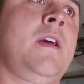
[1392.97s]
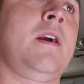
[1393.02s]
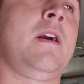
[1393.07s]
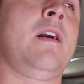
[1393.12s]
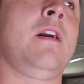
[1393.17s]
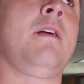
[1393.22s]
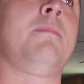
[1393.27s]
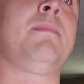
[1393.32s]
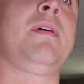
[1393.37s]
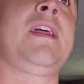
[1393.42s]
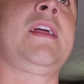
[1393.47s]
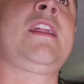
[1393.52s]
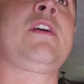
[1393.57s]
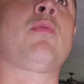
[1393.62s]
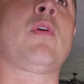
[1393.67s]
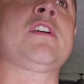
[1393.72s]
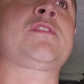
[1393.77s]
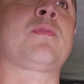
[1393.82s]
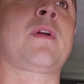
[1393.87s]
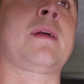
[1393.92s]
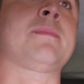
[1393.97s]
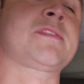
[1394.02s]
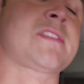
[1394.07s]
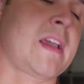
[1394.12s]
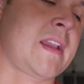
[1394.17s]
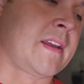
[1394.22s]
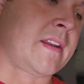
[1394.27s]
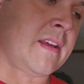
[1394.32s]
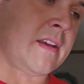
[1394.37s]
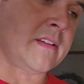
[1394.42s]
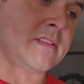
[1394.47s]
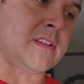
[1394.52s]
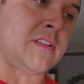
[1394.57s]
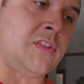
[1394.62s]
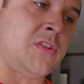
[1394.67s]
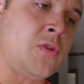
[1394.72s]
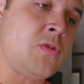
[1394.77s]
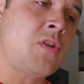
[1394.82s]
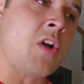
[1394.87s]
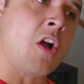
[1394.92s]
But anyways, what I'm saying is
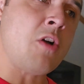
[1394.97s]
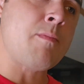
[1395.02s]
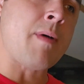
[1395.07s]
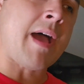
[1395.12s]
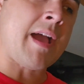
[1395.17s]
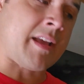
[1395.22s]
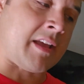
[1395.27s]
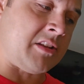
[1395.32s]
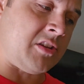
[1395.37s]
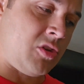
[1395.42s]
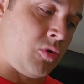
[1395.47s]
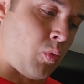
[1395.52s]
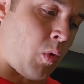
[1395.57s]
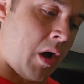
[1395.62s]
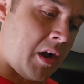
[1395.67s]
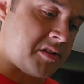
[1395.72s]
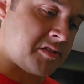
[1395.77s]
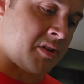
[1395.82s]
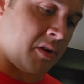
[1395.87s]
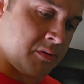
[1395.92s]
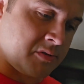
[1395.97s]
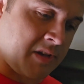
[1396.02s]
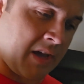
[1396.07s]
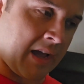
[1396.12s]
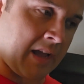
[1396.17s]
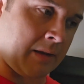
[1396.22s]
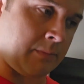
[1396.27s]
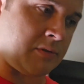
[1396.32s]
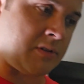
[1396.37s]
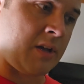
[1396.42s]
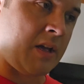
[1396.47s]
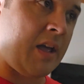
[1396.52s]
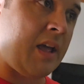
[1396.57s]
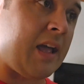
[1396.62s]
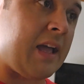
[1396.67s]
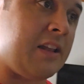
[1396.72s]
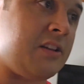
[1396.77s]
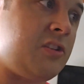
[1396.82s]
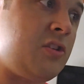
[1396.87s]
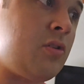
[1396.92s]
you go back and you watch those games
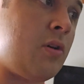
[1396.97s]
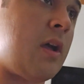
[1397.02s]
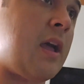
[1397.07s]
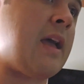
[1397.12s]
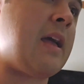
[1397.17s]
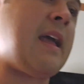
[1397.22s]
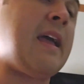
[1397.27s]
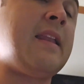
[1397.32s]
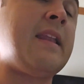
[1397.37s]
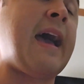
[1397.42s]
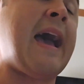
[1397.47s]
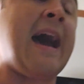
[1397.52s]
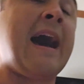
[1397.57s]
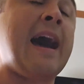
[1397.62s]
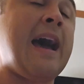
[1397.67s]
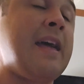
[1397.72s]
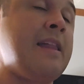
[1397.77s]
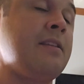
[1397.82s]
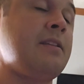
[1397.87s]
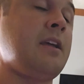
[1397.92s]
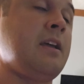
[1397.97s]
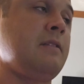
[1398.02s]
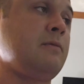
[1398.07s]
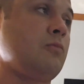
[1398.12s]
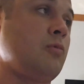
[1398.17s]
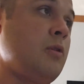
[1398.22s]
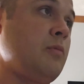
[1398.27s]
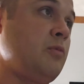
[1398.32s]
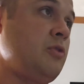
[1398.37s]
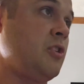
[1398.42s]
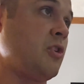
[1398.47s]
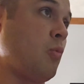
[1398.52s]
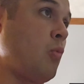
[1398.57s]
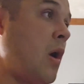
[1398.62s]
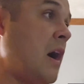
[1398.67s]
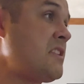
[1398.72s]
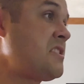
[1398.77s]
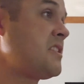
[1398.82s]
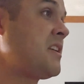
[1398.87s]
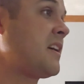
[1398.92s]
and when you're
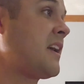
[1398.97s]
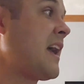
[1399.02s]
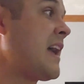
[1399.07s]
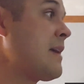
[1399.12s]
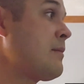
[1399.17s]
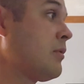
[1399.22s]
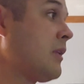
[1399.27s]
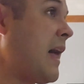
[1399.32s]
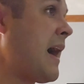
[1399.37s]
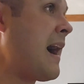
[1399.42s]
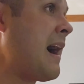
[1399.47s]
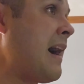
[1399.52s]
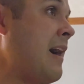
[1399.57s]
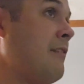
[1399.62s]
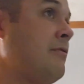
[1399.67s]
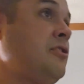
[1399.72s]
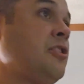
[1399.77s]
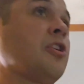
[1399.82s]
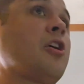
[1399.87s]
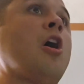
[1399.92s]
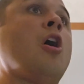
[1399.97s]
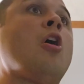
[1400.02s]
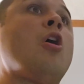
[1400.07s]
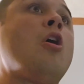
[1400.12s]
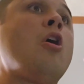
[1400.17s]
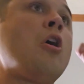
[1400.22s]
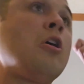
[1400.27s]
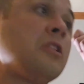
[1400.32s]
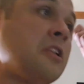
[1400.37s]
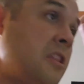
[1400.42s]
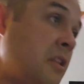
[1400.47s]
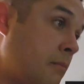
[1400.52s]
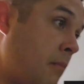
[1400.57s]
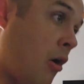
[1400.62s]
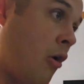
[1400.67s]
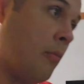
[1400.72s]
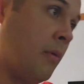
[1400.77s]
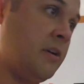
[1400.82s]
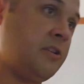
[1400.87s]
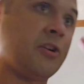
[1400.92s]
watching a game live, you're all in the
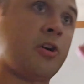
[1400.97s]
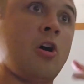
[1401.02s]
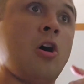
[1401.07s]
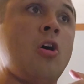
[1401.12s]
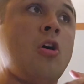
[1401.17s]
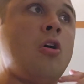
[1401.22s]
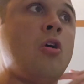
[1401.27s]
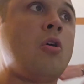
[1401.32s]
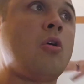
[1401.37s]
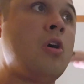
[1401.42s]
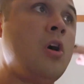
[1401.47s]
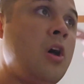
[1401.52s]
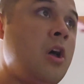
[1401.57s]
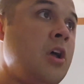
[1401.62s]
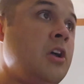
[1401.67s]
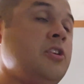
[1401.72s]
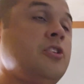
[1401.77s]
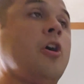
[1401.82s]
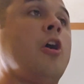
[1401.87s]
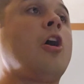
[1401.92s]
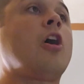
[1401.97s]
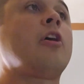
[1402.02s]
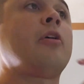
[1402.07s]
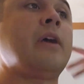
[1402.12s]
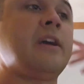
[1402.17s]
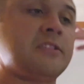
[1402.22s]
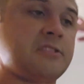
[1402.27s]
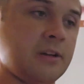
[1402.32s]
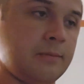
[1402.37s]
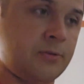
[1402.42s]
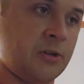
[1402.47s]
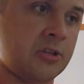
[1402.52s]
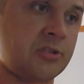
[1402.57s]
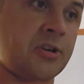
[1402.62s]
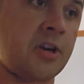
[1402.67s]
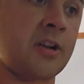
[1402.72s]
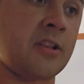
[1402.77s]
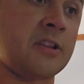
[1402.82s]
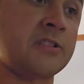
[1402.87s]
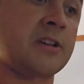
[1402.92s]
moment. Your heart rate's up, your
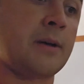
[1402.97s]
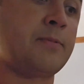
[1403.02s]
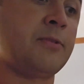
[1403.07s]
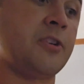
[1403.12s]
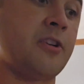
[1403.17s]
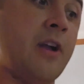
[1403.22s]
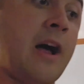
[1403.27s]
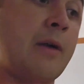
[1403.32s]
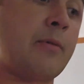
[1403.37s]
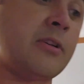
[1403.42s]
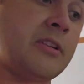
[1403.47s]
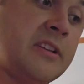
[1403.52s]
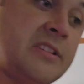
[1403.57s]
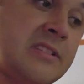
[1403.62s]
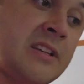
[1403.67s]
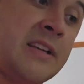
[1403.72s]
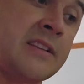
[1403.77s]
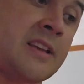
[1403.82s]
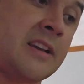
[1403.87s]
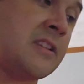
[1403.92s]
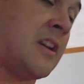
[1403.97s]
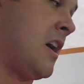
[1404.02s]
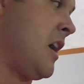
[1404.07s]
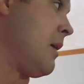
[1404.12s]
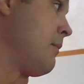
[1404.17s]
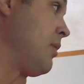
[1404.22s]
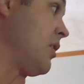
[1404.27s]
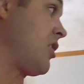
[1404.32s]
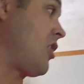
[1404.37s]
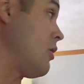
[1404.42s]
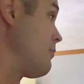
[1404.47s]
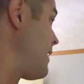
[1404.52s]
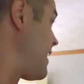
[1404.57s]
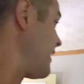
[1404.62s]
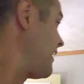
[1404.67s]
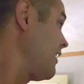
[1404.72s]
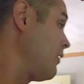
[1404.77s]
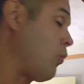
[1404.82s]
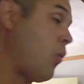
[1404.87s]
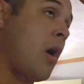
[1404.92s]
adrenaline's up, and you're not really seeing things. But go
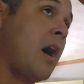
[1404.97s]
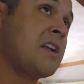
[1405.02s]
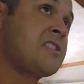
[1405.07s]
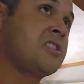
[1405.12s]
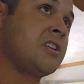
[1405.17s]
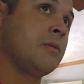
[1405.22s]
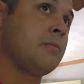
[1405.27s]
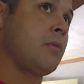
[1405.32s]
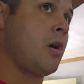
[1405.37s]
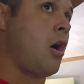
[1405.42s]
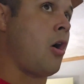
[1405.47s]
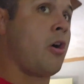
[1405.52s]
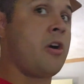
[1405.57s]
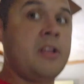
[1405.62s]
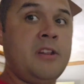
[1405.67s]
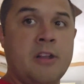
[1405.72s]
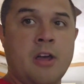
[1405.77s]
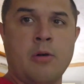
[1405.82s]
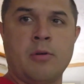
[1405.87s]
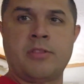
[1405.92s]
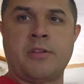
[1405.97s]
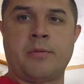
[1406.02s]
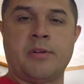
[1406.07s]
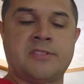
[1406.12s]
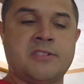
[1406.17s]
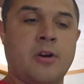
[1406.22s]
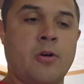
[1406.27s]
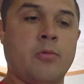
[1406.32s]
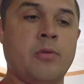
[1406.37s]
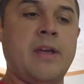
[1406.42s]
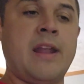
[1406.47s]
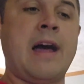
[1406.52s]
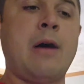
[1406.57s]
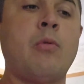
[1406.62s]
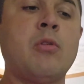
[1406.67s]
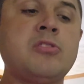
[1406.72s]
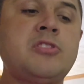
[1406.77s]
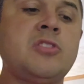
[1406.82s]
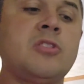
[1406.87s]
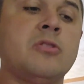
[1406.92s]
back and watch them already knowing the result. And I
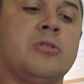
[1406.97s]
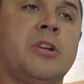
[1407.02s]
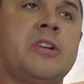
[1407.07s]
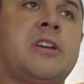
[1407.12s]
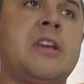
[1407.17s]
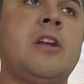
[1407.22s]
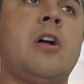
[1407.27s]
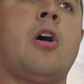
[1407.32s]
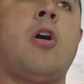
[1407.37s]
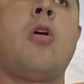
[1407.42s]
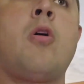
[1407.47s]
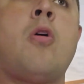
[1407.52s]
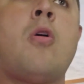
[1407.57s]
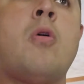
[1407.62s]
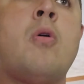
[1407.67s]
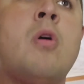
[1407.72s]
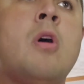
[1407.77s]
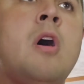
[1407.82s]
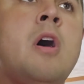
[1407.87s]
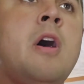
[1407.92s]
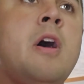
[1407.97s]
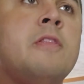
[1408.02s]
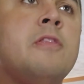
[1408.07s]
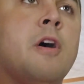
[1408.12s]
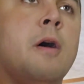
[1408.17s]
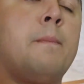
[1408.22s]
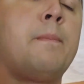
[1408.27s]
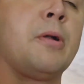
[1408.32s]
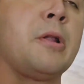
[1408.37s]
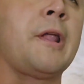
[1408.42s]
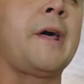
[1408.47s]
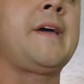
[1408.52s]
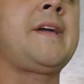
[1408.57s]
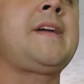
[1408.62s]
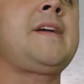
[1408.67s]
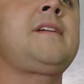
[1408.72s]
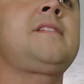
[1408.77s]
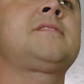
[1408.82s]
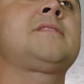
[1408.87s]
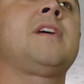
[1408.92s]
want you to look at all the
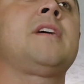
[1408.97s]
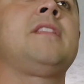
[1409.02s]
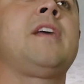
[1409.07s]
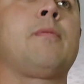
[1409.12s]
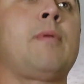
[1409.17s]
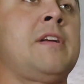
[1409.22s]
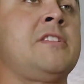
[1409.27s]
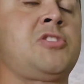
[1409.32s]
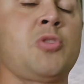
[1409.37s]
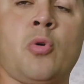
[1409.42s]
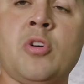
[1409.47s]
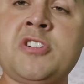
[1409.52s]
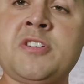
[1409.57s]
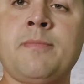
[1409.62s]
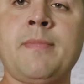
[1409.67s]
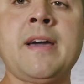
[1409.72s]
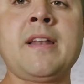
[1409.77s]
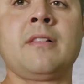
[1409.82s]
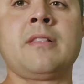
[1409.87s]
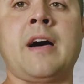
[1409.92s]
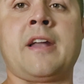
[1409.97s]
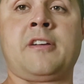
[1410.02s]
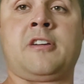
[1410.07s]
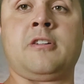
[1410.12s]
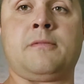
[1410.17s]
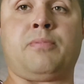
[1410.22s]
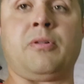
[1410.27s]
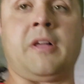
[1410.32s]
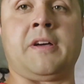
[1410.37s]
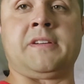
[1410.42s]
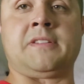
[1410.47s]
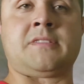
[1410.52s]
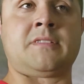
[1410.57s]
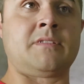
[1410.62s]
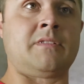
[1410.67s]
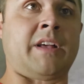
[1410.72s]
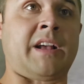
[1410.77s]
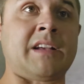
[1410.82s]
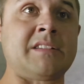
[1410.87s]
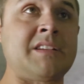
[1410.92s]
plays and Georgia made a lot of good plays.
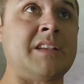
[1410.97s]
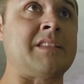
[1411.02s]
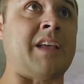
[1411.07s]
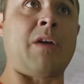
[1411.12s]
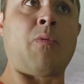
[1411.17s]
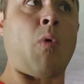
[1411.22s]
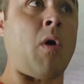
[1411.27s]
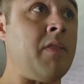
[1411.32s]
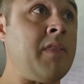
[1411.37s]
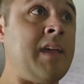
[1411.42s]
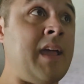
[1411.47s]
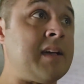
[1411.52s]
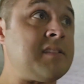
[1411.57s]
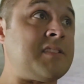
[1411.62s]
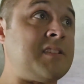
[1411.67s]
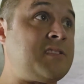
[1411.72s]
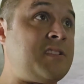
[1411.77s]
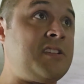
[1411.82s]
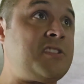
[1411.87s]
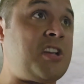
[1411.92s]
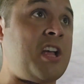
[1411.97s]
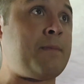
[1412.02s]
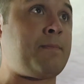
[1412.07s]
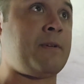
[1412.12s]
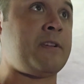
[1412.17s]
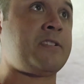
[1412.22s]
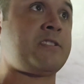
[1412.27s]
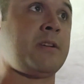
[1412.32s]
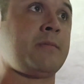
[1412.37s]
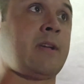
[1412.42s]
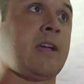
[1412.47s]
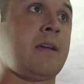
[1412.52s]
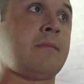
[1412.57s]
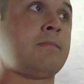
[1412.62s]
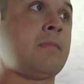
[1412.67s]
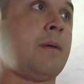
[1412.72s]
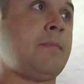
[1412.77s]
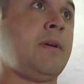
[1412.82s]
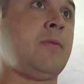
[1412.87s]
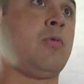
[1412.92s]
Like I said, they won the SEC championship
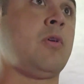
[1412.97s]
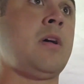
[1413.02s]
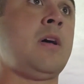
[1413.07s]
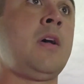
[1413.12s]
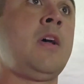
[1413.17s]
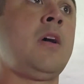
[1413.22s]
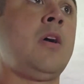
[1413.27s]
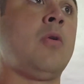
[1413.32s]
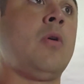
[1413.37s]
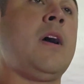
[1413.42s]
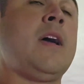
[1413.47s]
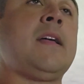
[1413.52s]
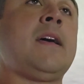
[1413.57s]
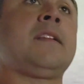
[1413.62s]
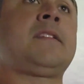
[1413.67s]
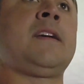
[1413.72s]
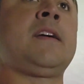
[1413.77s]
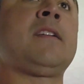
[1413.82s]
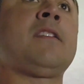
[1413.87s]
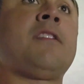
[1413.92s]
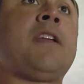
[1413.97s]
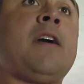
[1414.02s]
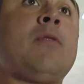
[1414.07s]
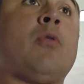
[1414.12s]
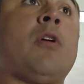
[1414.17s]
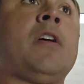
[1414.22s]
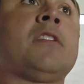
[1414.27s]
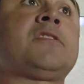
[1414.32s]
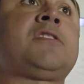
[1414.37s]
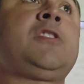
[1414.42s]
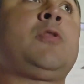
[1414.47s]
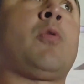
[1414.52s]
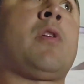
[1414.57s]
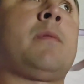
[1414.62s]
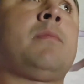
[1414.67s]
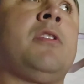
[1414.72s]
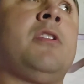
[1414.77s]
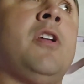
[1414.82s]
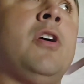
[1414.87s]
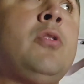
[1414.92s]
game. I mean, at the end of the day, what else do you want
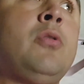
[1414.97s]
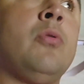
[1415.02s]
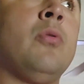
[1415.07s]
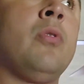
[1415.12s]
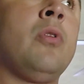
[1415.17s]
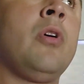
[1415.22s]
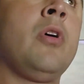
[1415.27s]
them to do?